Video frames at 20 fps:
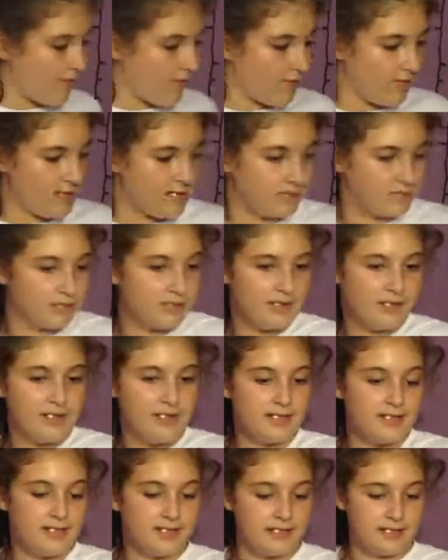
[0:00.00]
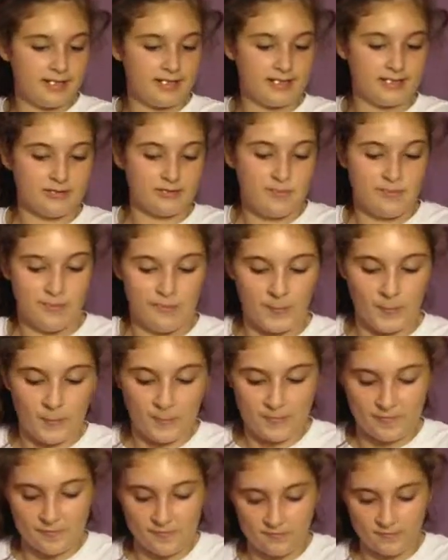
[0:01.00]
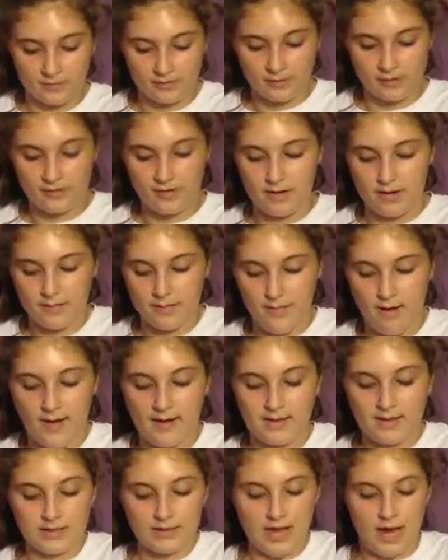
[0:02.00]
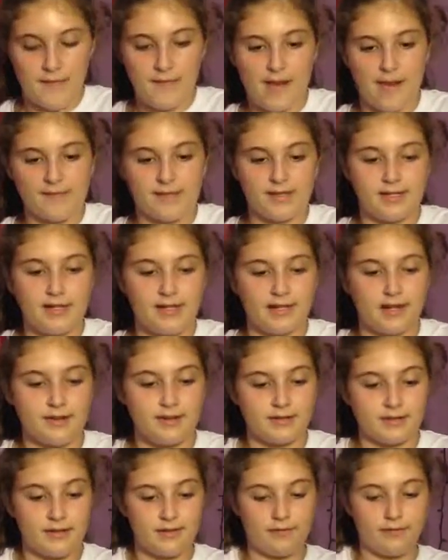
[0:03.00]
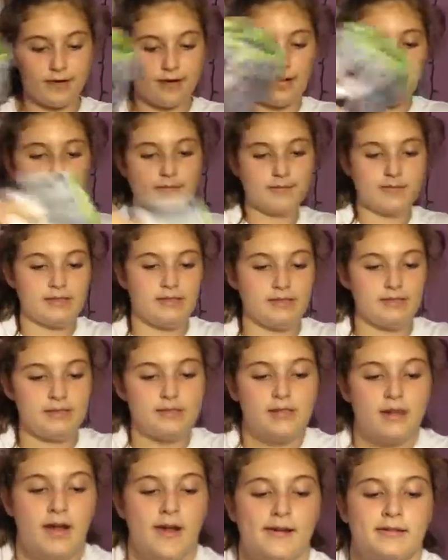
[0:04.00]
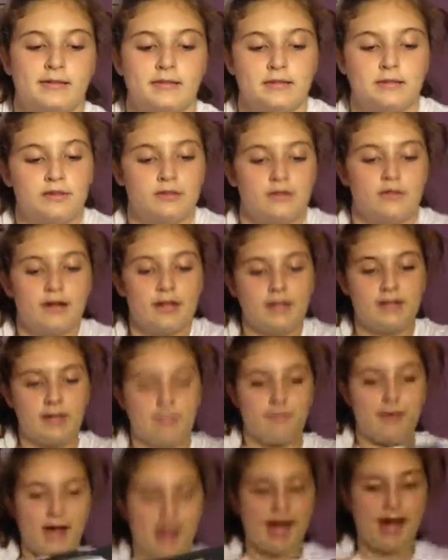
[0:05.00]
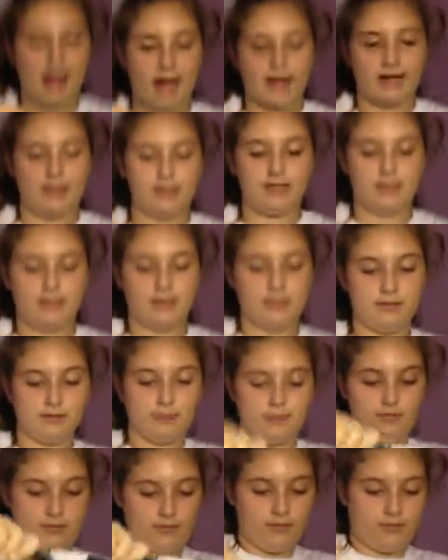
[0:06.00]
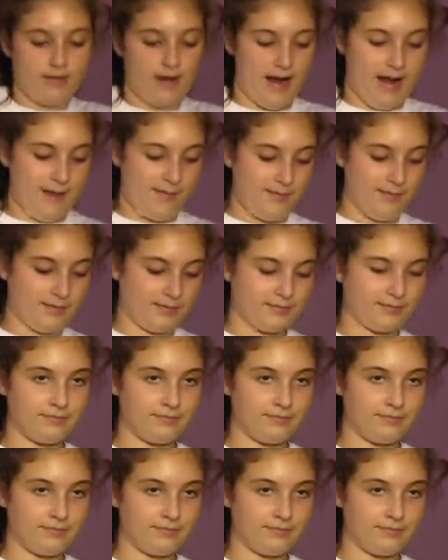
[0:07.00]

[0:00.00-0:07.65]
Go ahead and put this in there. Hold on. I might have to take out stuff, guys. I'm getting crazy packed. Oh, crap.